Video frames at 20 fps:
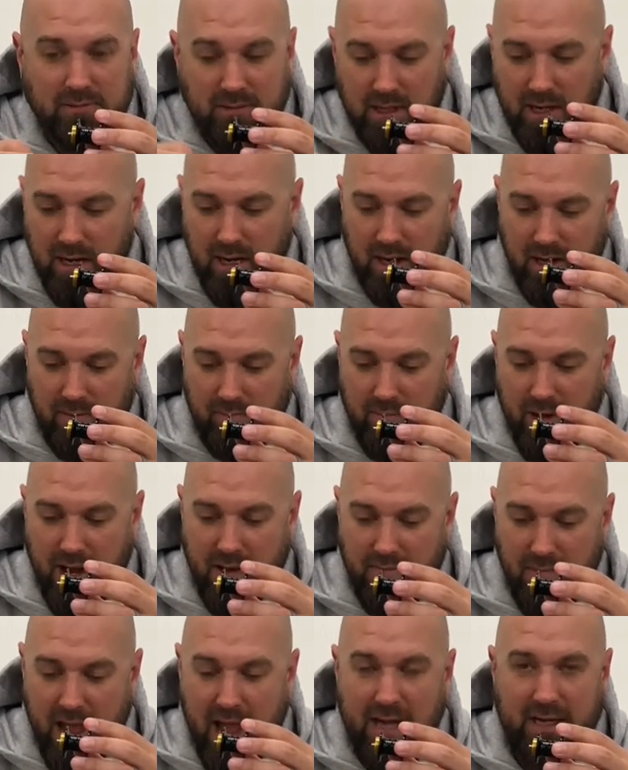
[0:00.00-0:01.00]
uh, by
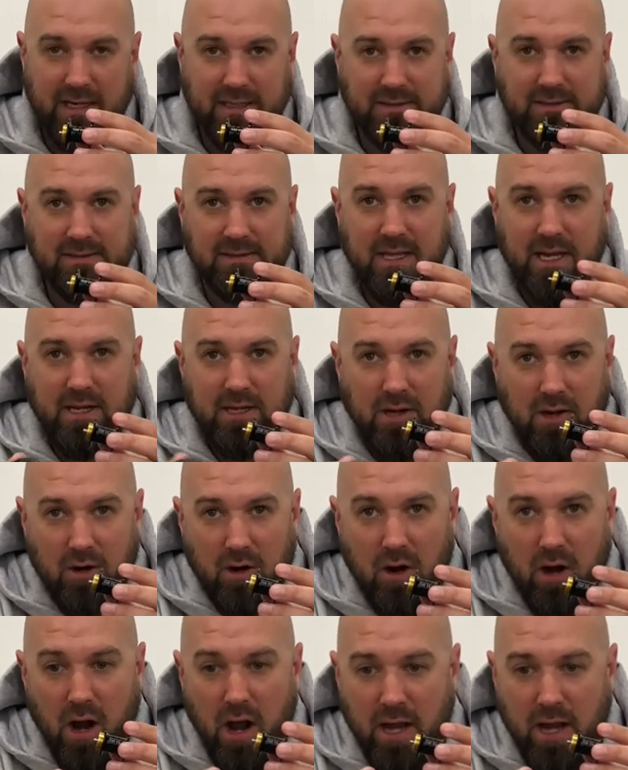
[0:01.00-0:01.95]
magnets that you're